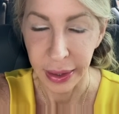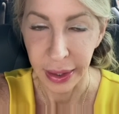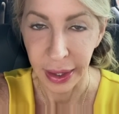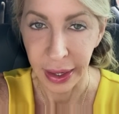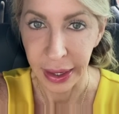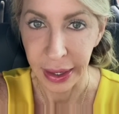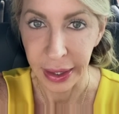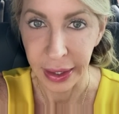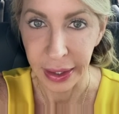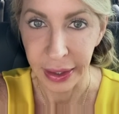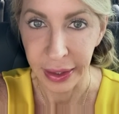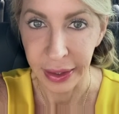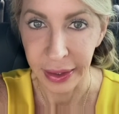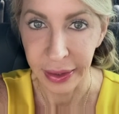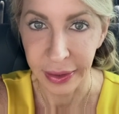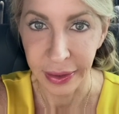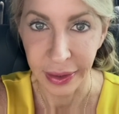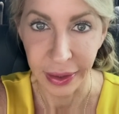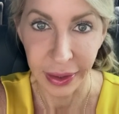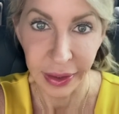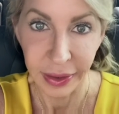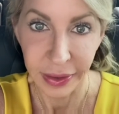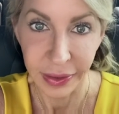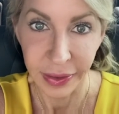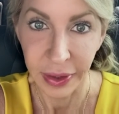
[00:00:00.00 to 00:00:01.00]
And
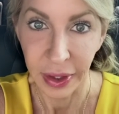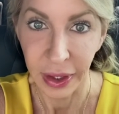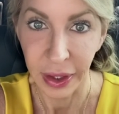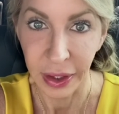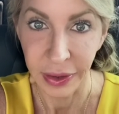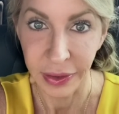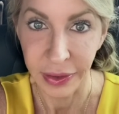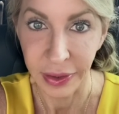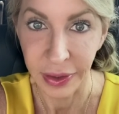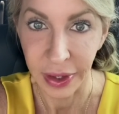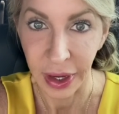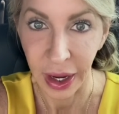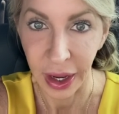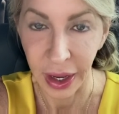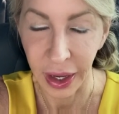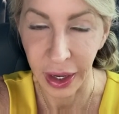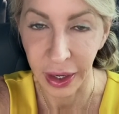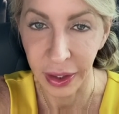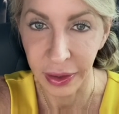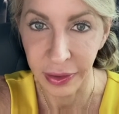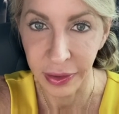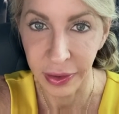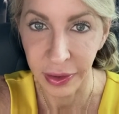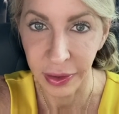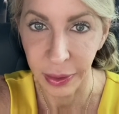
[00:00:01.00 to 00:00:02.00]
it's an
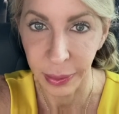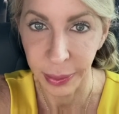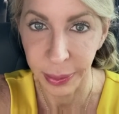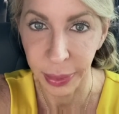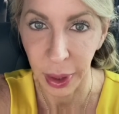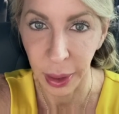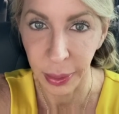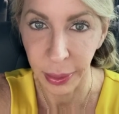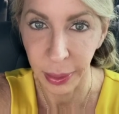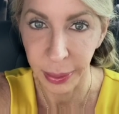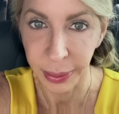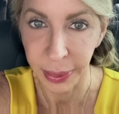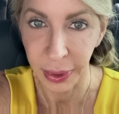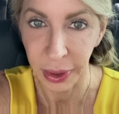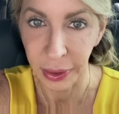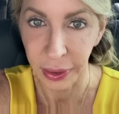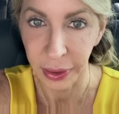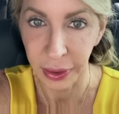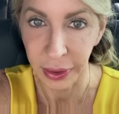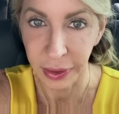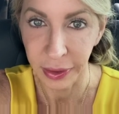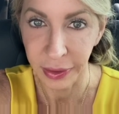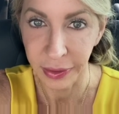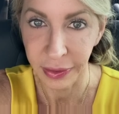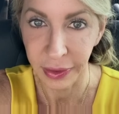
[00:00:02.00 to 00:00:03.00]
odds and a
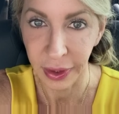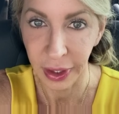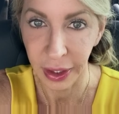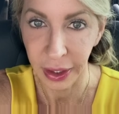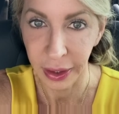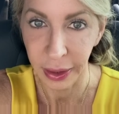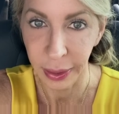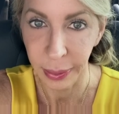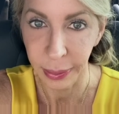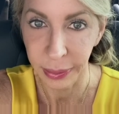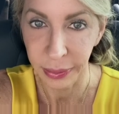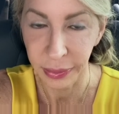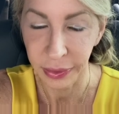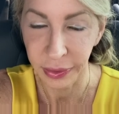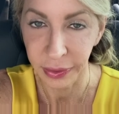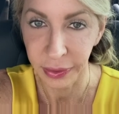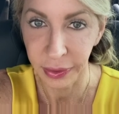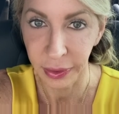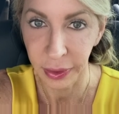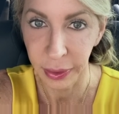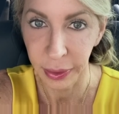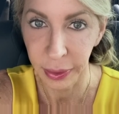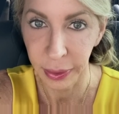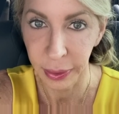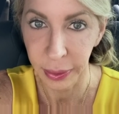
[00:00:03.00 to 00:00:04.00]
probabilities game.
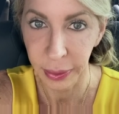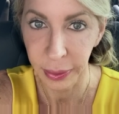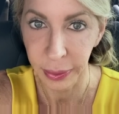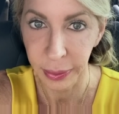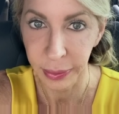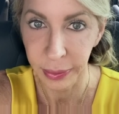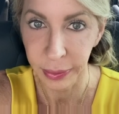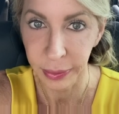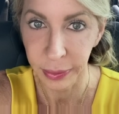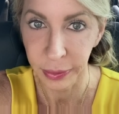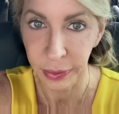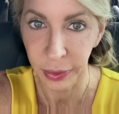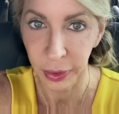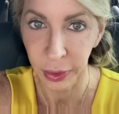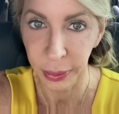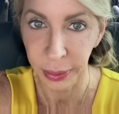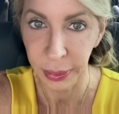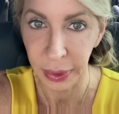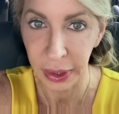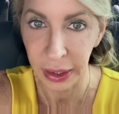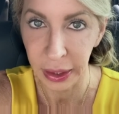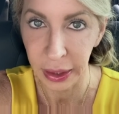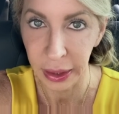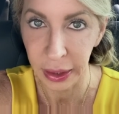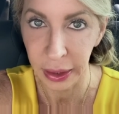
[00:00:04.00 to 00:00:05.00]
So for
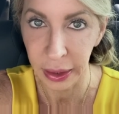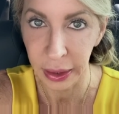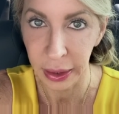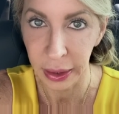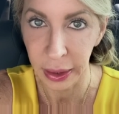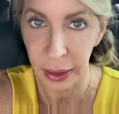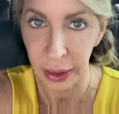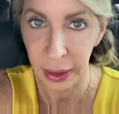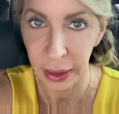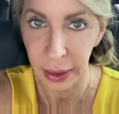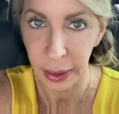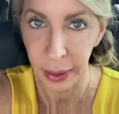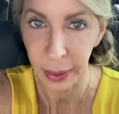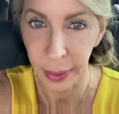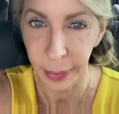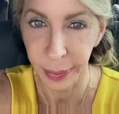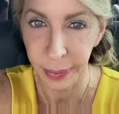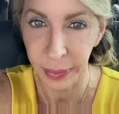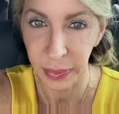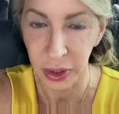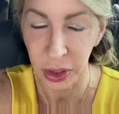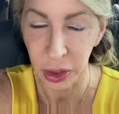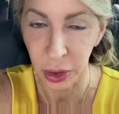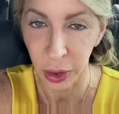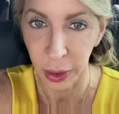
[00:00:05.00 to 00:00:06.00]
me,
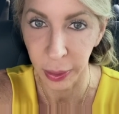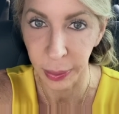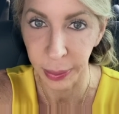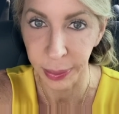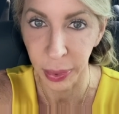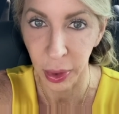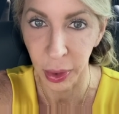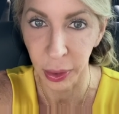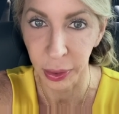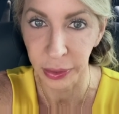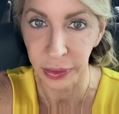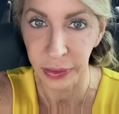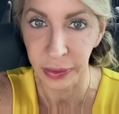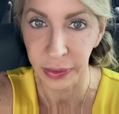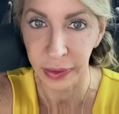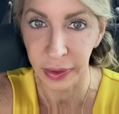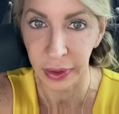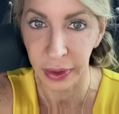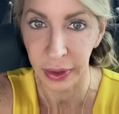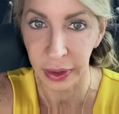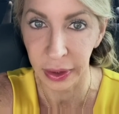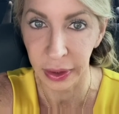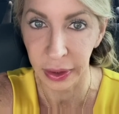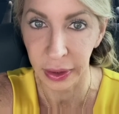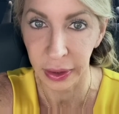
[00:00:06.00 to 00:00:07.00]
you know, I
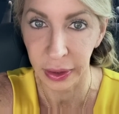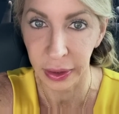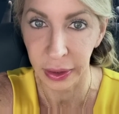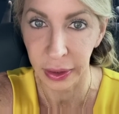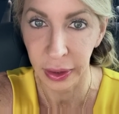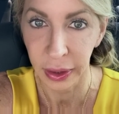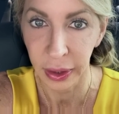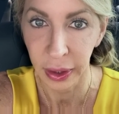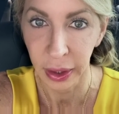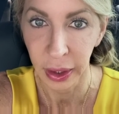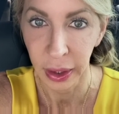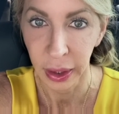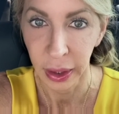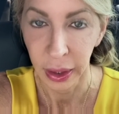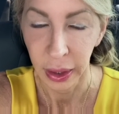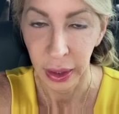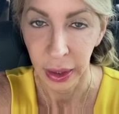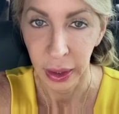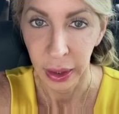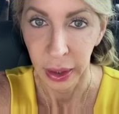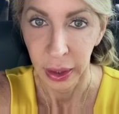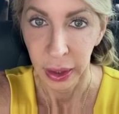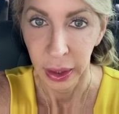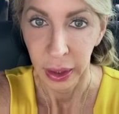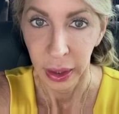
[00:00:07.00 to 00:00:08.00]
posted
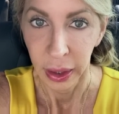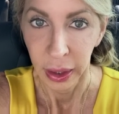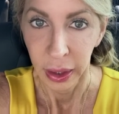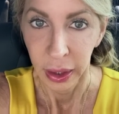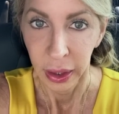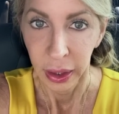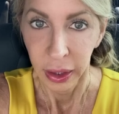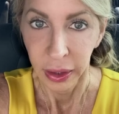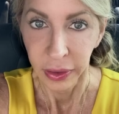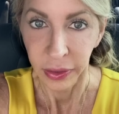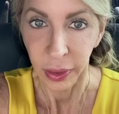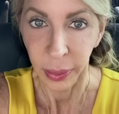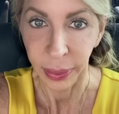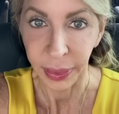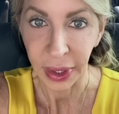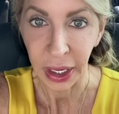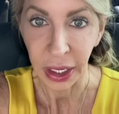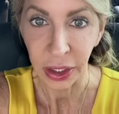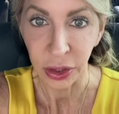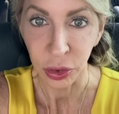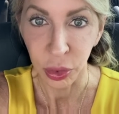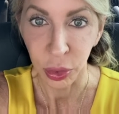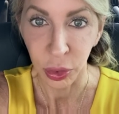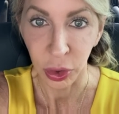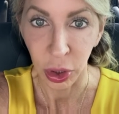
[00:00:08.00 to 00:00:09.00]
something
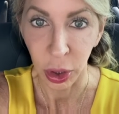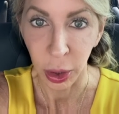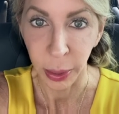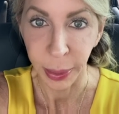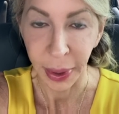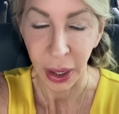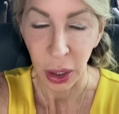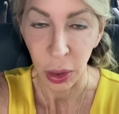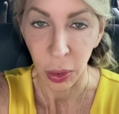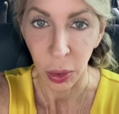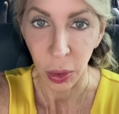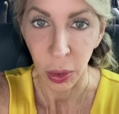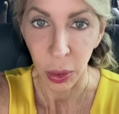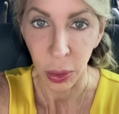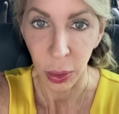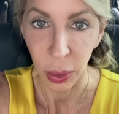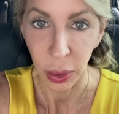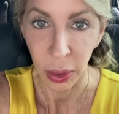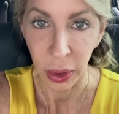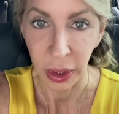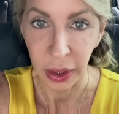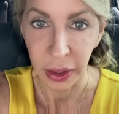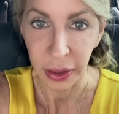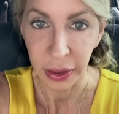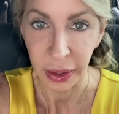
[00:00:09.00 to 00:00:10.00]
on Twitter about
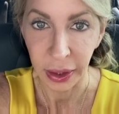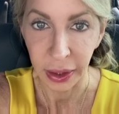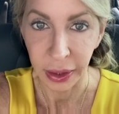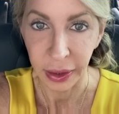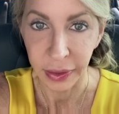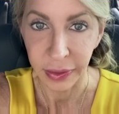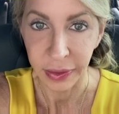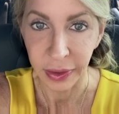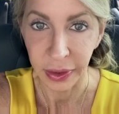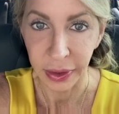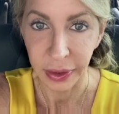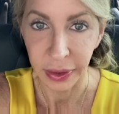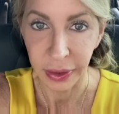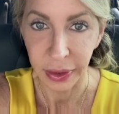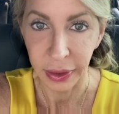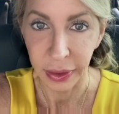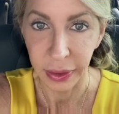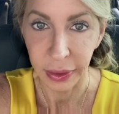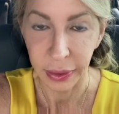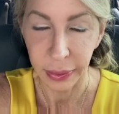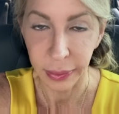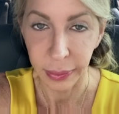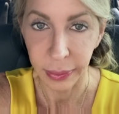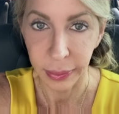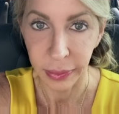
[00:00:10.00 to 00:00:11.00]
coin. It
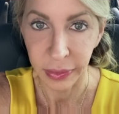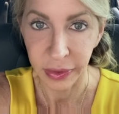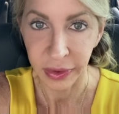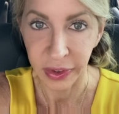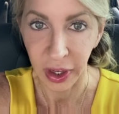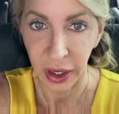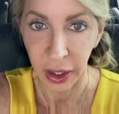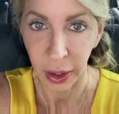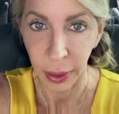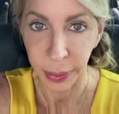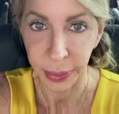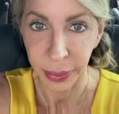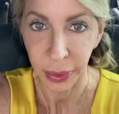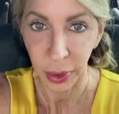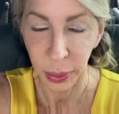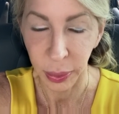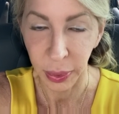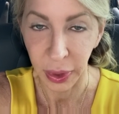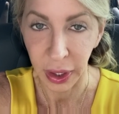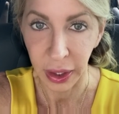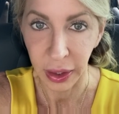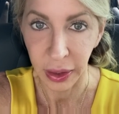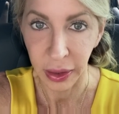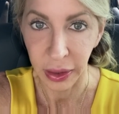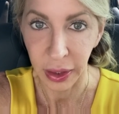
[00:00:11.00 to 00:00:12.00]
didn't set up the
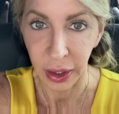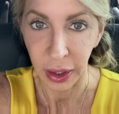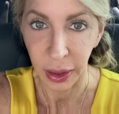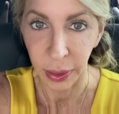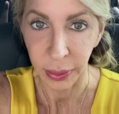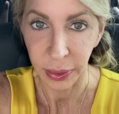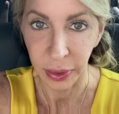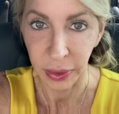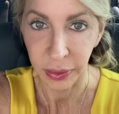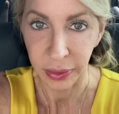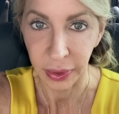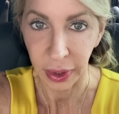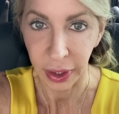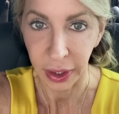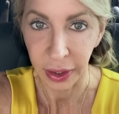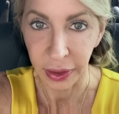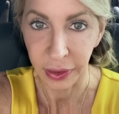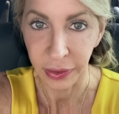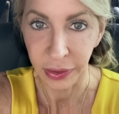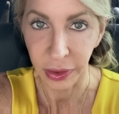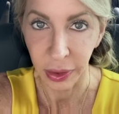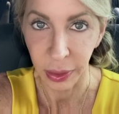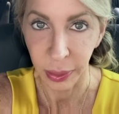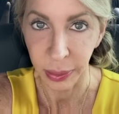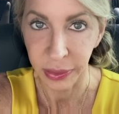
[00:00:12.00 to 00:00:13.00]
way that I would have
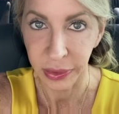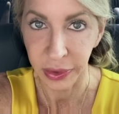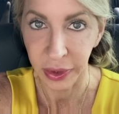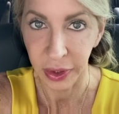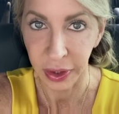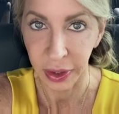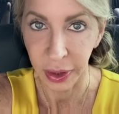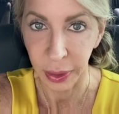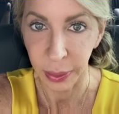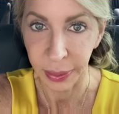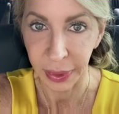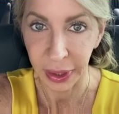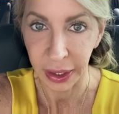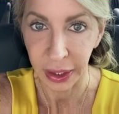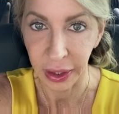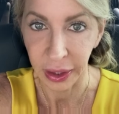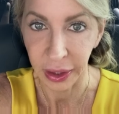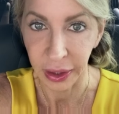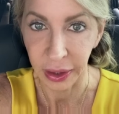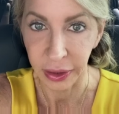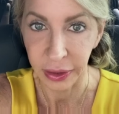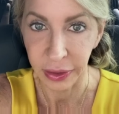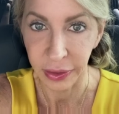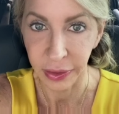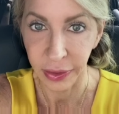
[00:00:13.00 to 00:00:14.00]
liked, so I'm sitting on my
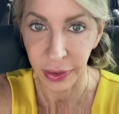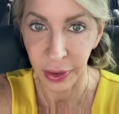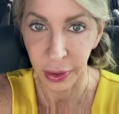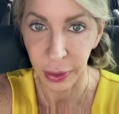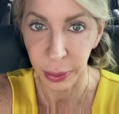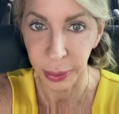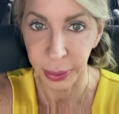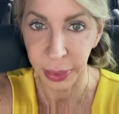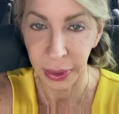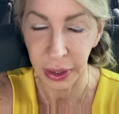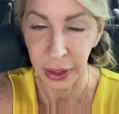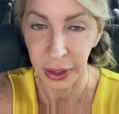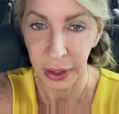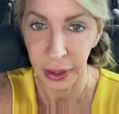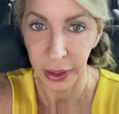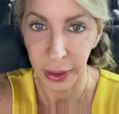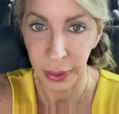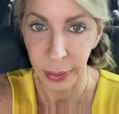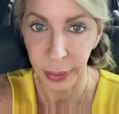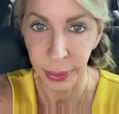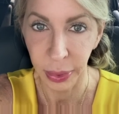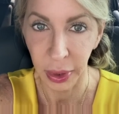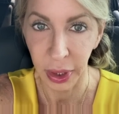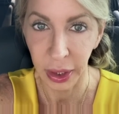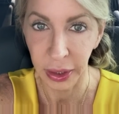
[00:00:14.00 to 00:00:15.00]
hands. There'll be
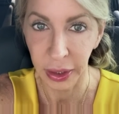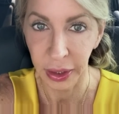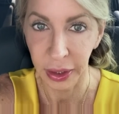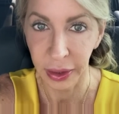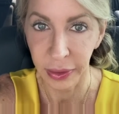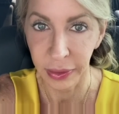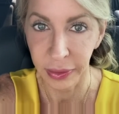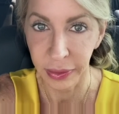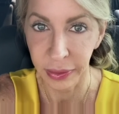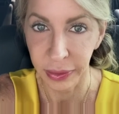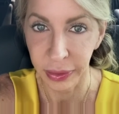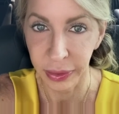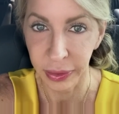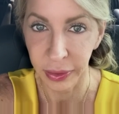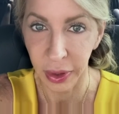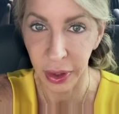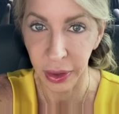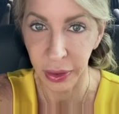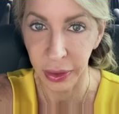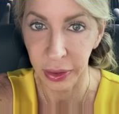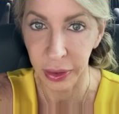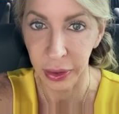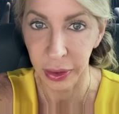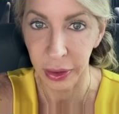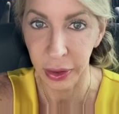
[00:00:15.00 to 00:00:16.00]
plenty of
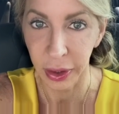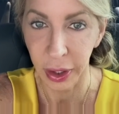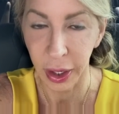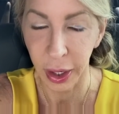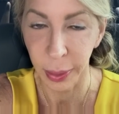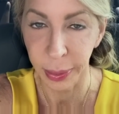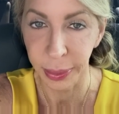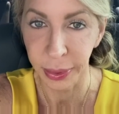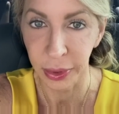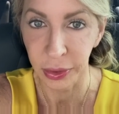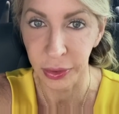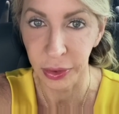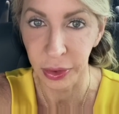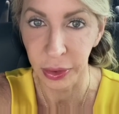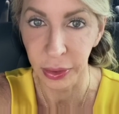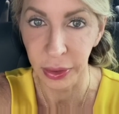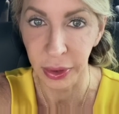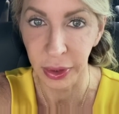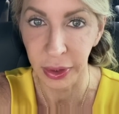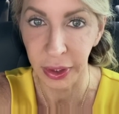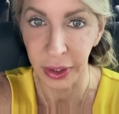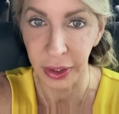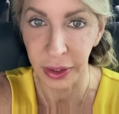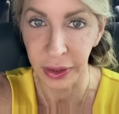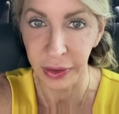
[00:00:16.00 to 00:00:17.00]
other
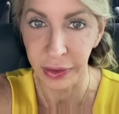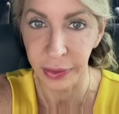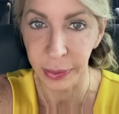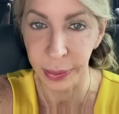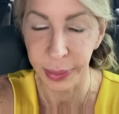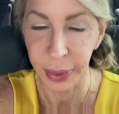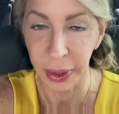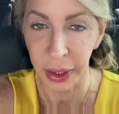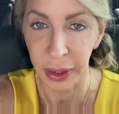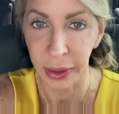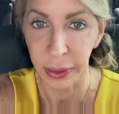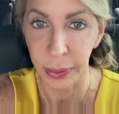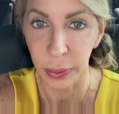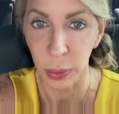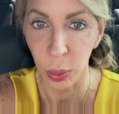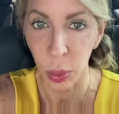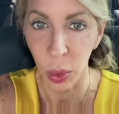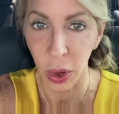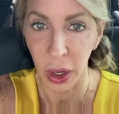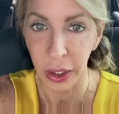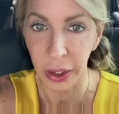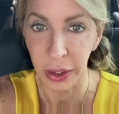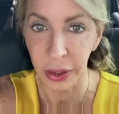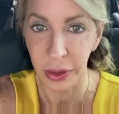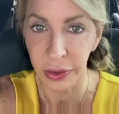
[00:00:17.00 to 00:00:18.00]
opportunities, but
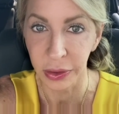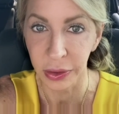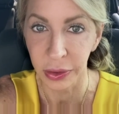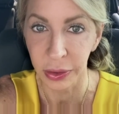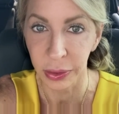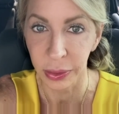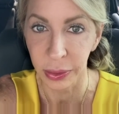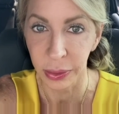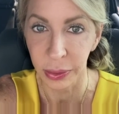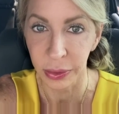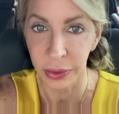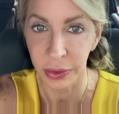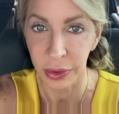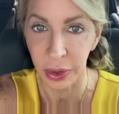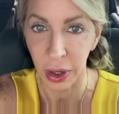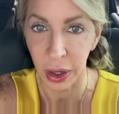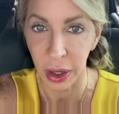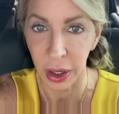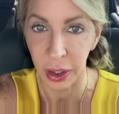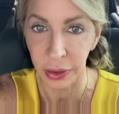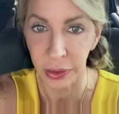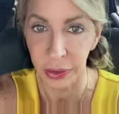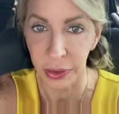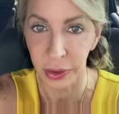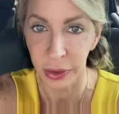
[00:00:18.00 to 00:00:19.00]
wanted to
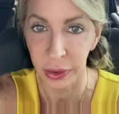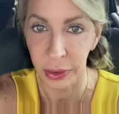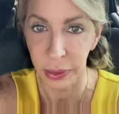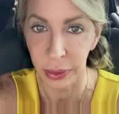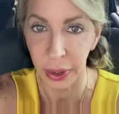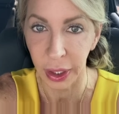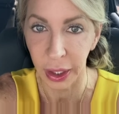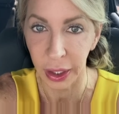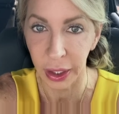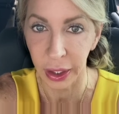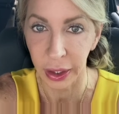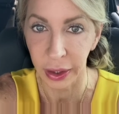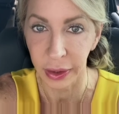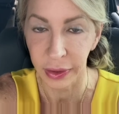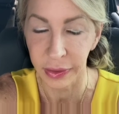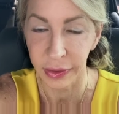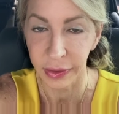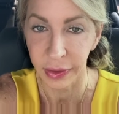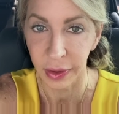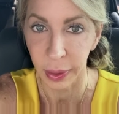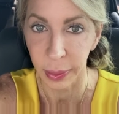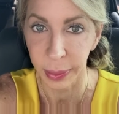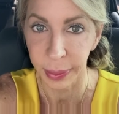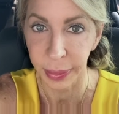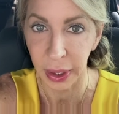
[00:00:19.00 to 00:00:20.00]
talk to you guys
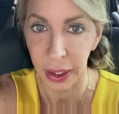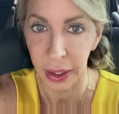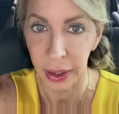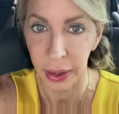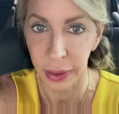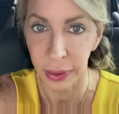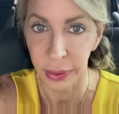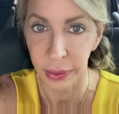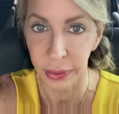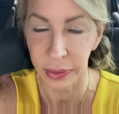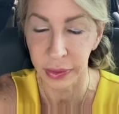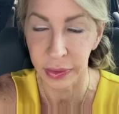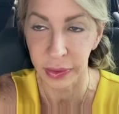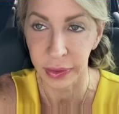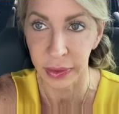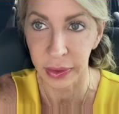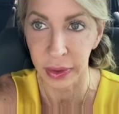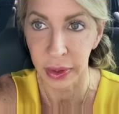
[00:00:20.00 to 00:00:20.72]
about